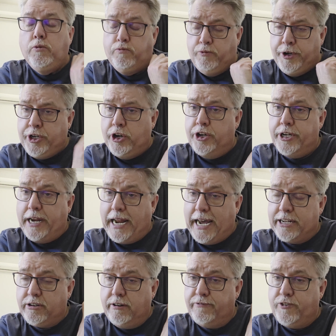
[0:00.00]
we turned the
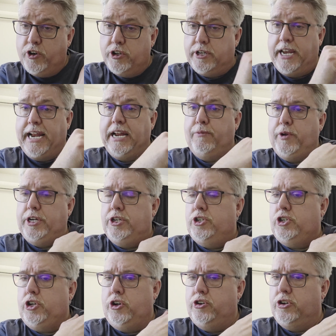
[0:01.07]
lights on first, and then we just
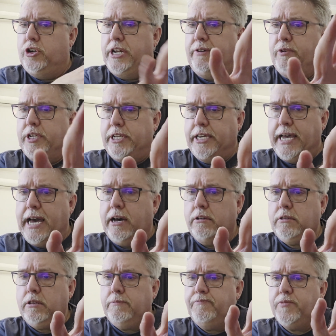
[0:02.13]
turned on everything else.